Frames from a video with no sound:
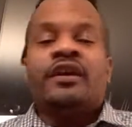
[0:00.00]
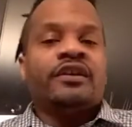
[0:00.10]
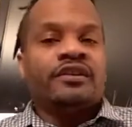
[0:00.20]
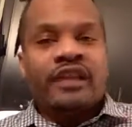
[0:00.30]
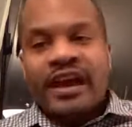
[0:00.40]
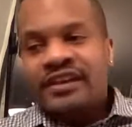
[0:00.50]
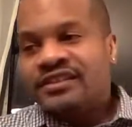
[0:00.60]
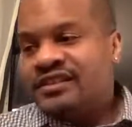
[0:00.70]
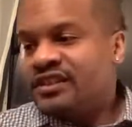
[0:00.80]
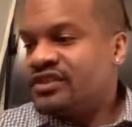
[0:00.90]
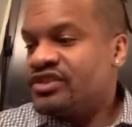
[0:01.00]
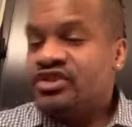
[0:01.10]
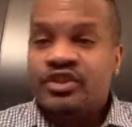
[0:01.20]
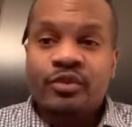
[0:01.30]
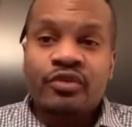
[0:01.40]
last season she
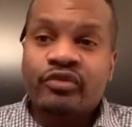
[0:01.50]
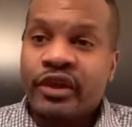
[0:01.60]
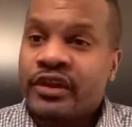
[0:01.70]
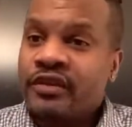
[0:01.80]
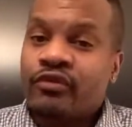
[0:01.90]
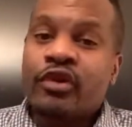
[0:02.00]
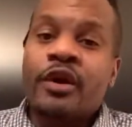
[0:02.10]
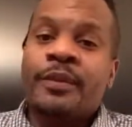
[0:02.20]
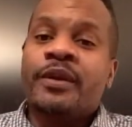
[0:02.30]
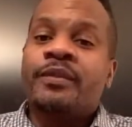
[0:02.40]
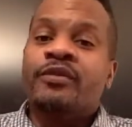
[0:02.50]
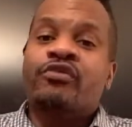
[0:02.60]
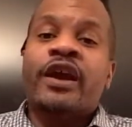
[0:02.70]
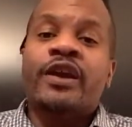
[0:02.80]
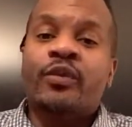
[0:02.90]
was ready to rub him the
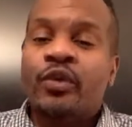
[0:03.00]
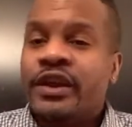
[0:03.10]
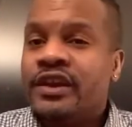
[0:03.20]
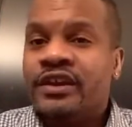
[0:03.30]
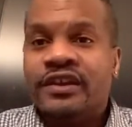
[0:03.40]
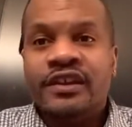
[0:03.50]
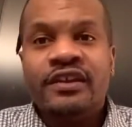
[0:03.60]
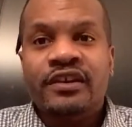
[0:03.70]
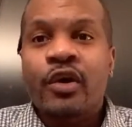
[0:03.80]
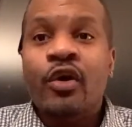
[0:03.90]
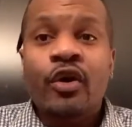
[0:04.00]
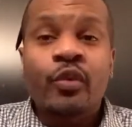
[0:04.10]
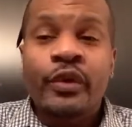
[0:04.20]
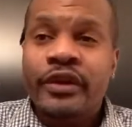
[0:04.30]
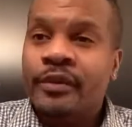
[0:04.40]
right way and get it on
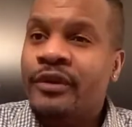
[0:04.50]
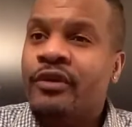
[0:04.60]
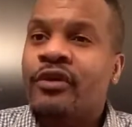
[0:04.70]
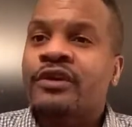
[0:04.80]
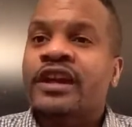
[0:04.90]
with him and all that.